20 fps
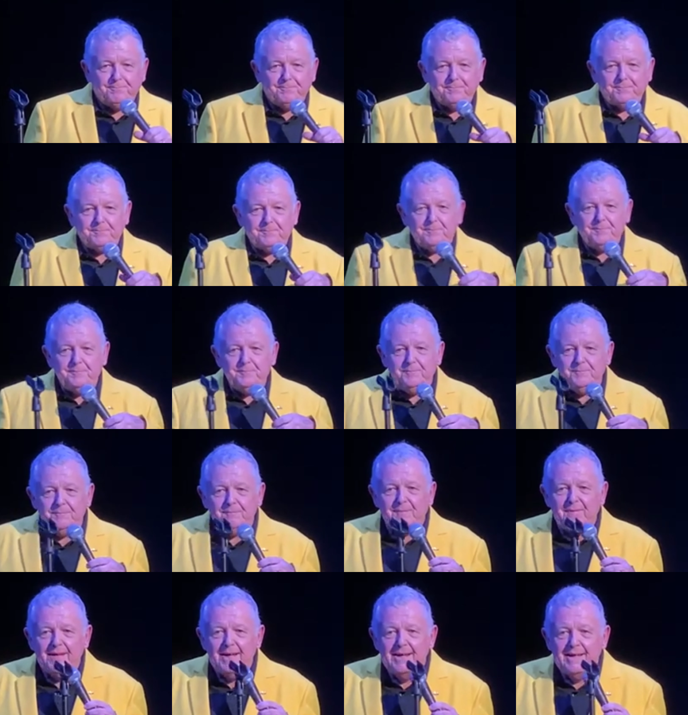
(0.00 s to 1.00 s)

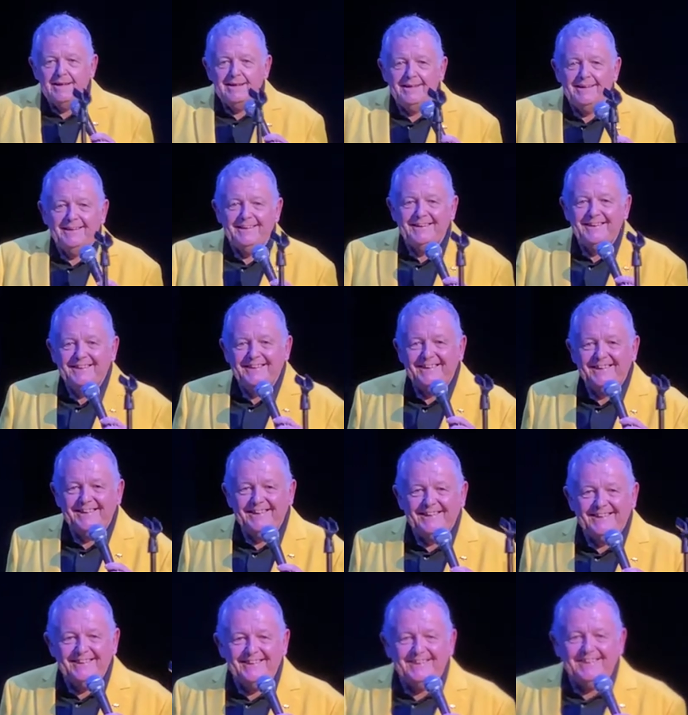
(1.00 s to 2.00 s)

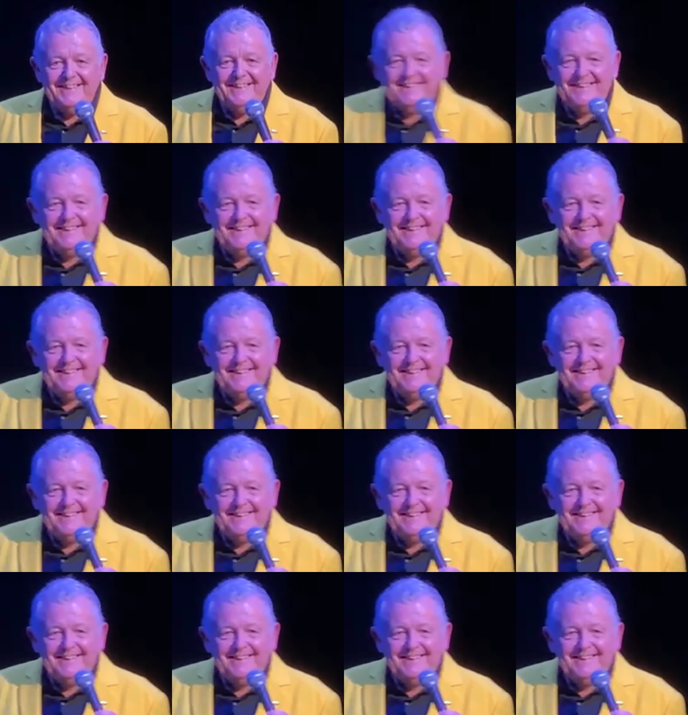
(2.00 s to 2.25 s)
(no one is talking)